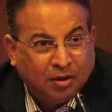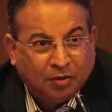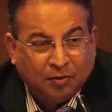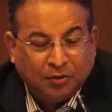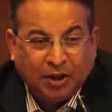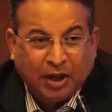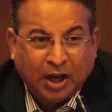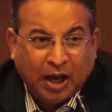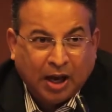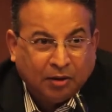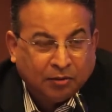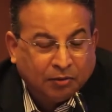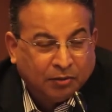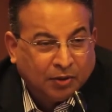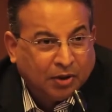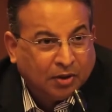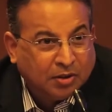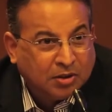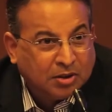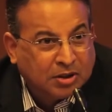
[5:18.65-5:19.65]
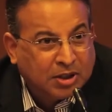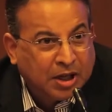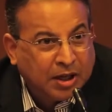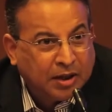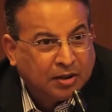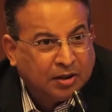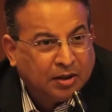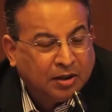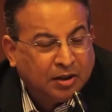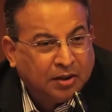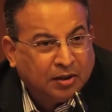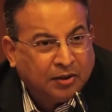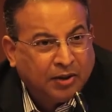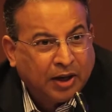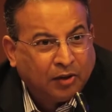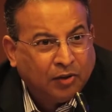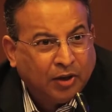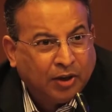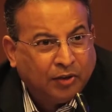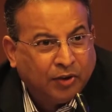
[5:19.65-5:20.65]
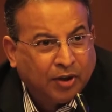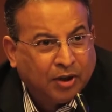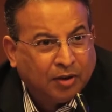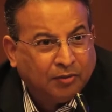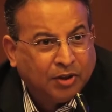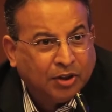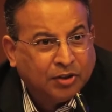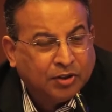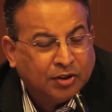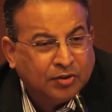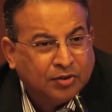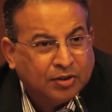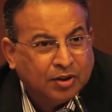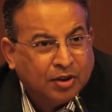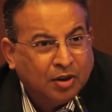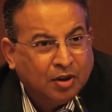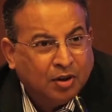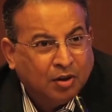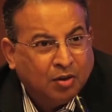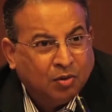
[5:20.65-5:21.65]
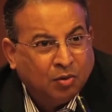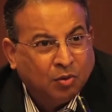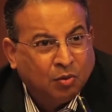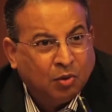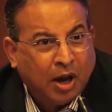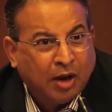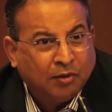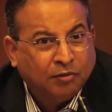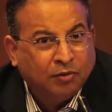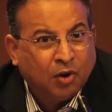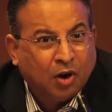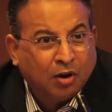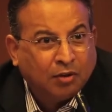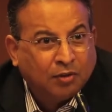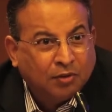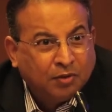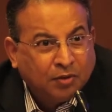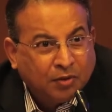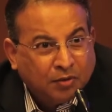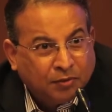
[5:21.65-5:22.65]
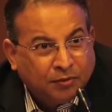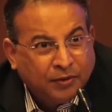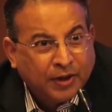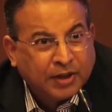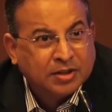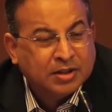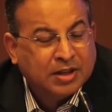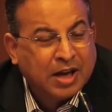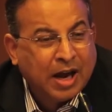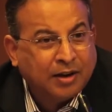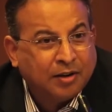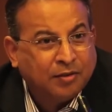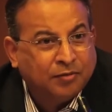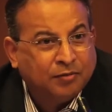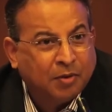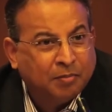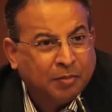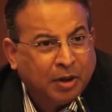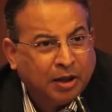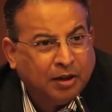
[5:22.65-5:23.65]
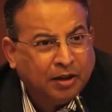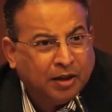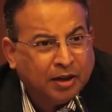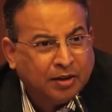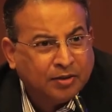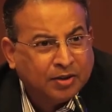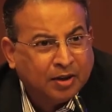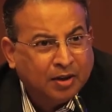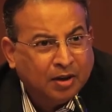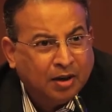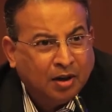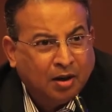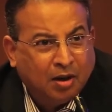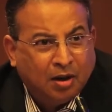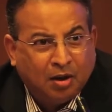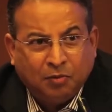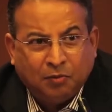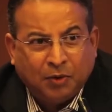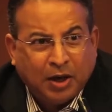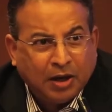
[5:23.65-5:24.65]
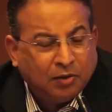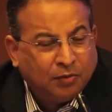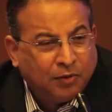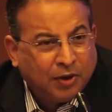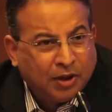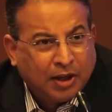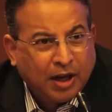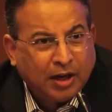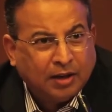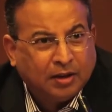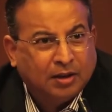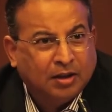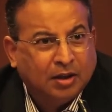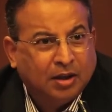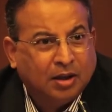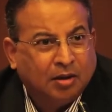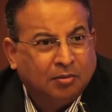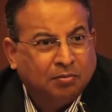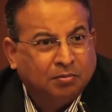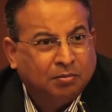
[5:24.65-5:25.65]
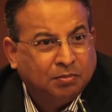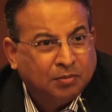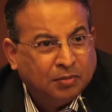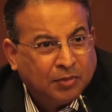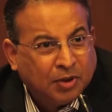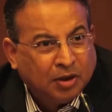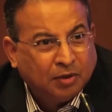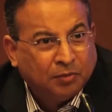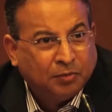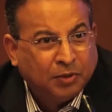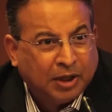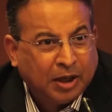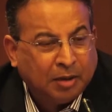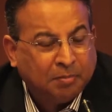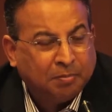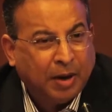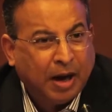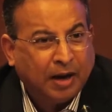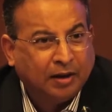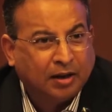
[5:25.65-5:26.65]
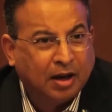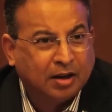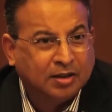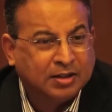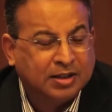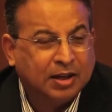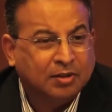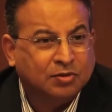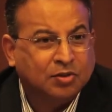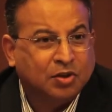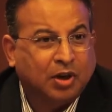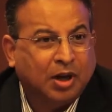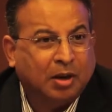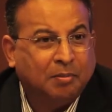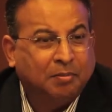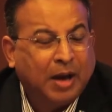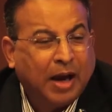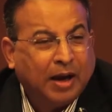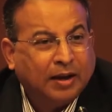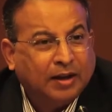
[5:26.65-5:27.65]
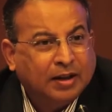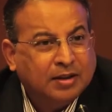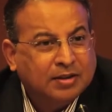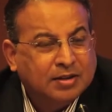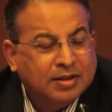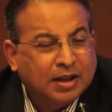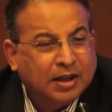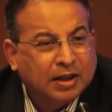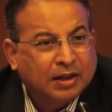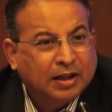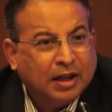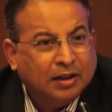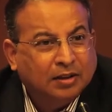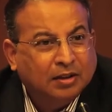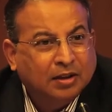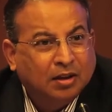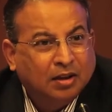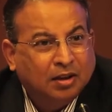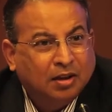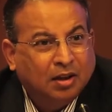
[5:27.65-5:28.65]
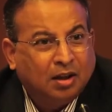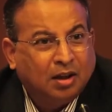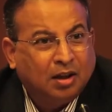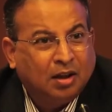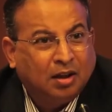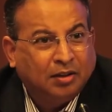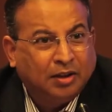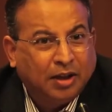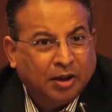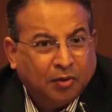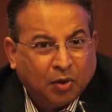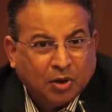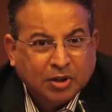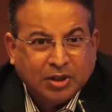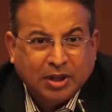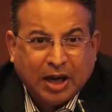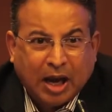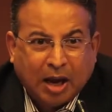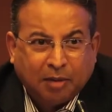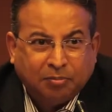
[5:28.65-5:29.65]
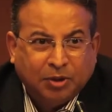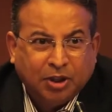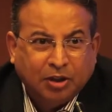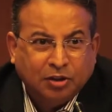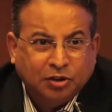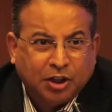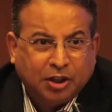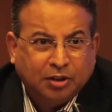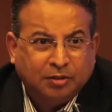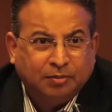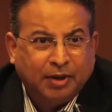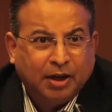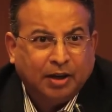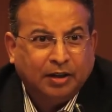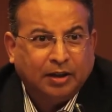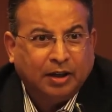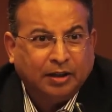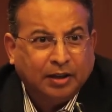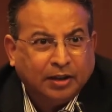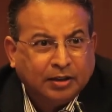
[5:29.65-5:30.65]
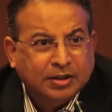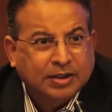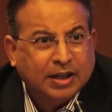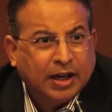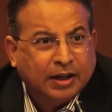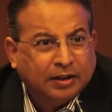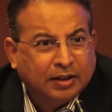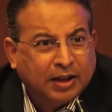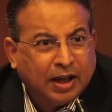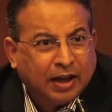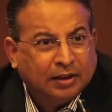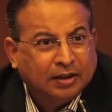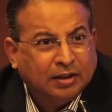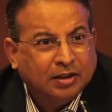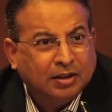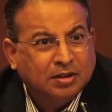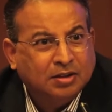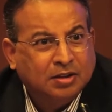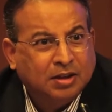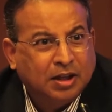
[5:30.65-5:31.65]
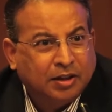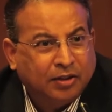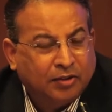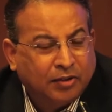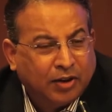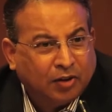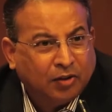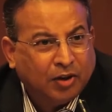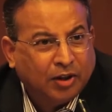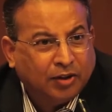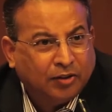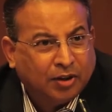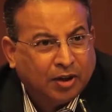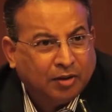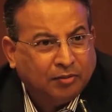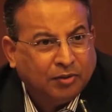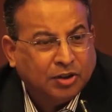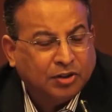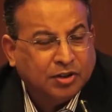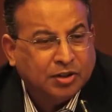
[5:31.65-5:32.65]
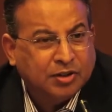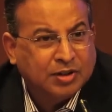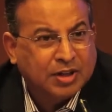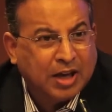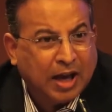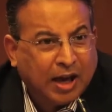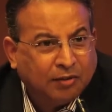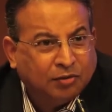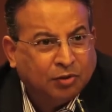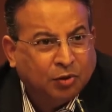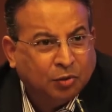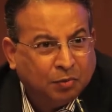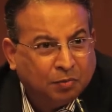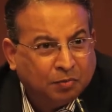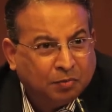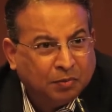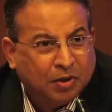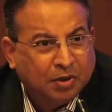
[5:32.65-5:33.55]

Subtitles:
We have state regulatory commissions who have not fixed tariff for many years. While we get, we can pat ourselves on our back and say that there was an APTEL judgment and it said that state regulatory commissions have to